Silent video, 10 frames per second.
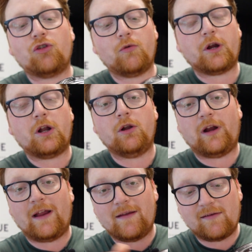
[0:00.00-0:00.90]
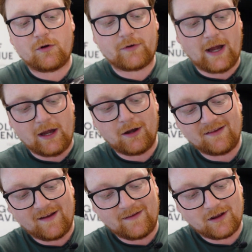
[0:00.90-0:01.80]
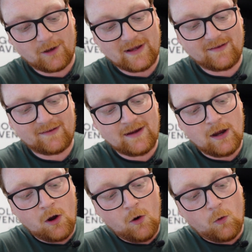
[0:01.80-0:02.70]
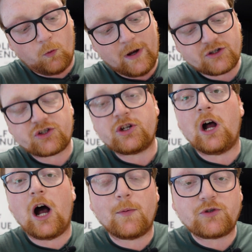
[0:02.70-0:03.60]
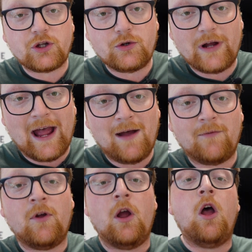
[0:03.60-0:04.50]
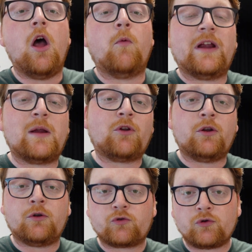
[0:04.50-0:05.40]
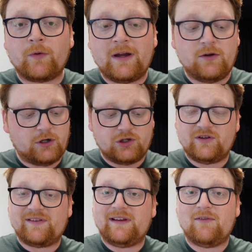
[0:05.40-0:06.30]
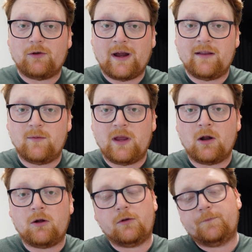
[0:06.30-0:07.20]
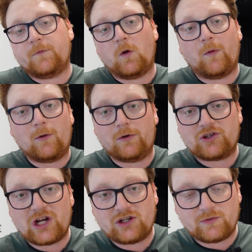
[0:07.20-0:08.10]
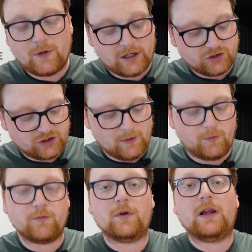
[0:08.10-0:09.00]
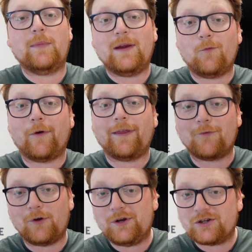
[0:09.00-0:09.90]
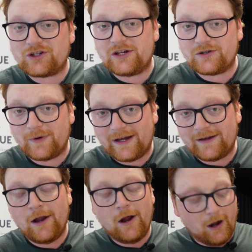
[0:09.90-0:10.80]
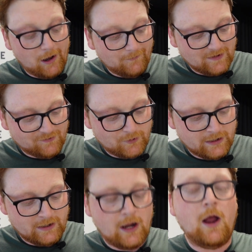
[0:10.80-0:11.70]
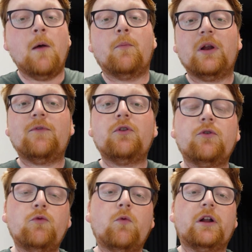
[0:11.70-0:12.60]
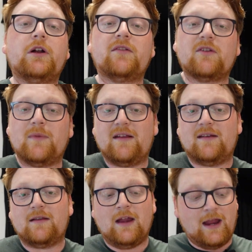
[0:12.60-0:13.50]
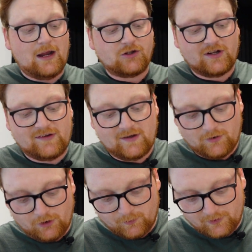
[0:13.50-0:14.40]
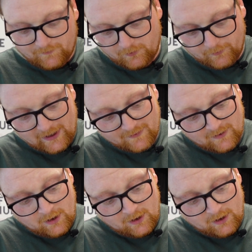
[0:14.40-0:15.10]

So we're gonna look at this one right here inside the club head and see which option you have. When it comes to the neutral weight, you could just leave it right in the middle. The weight wouldn't change it much. It wouldn't really be worth it for you to change the weight of this one. But if you do want to customize it and adjust it to your preferred weight,